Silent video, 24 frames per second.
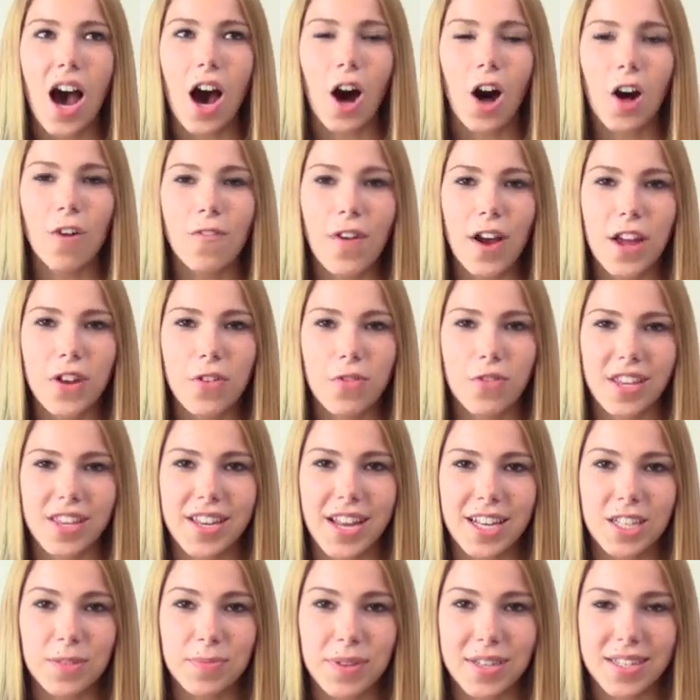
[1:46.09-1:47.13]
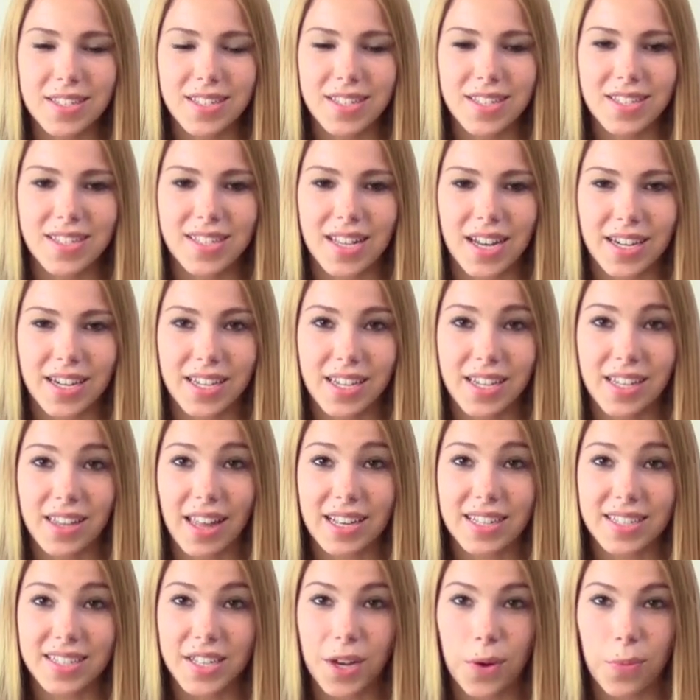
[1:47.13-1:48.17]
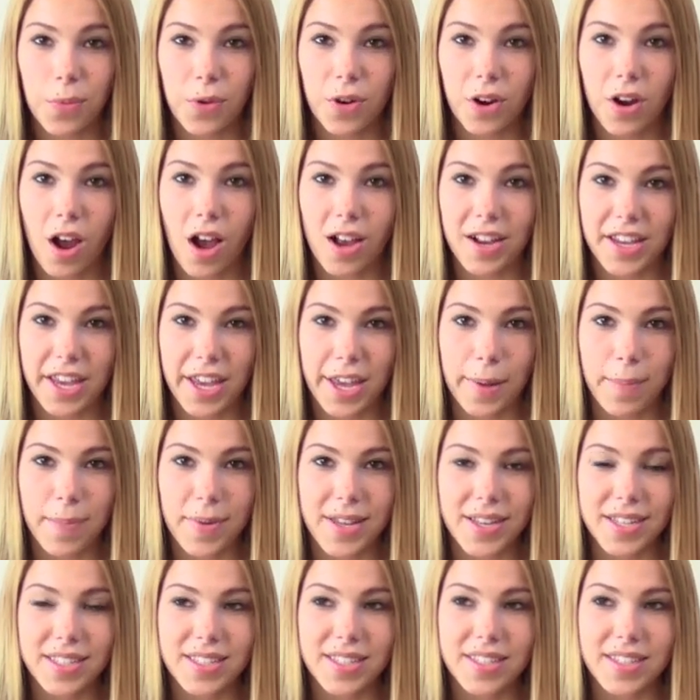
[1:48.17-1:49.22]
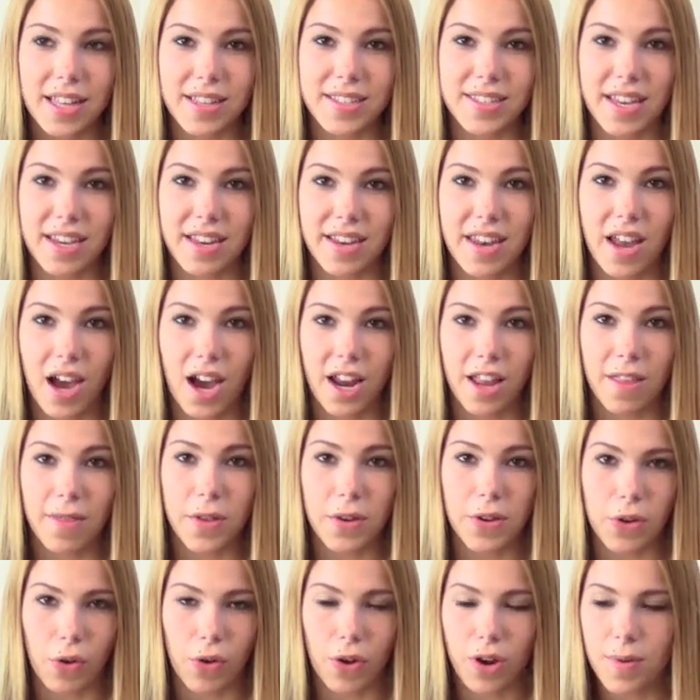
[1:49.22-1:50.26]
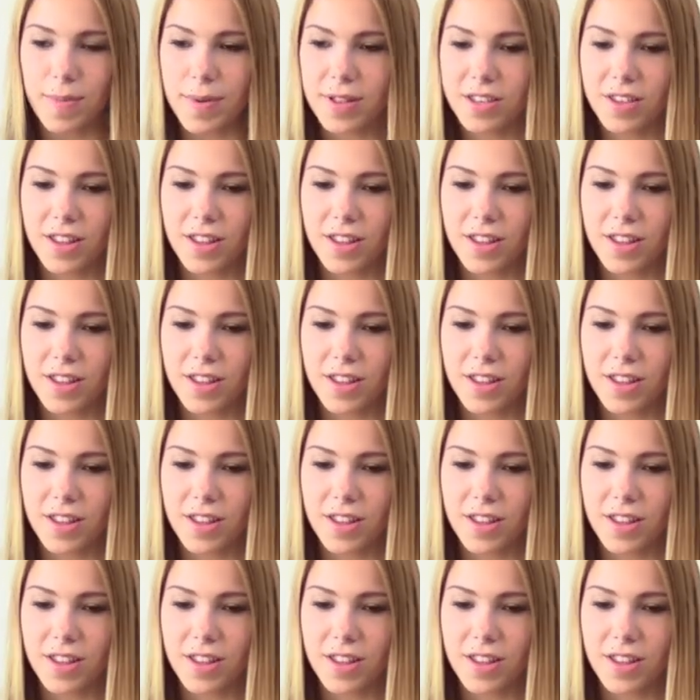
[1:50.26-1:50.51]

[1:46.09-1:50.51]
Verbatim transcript: I'll find a really nice place to study like somewhere on campus that's like not in the dorm.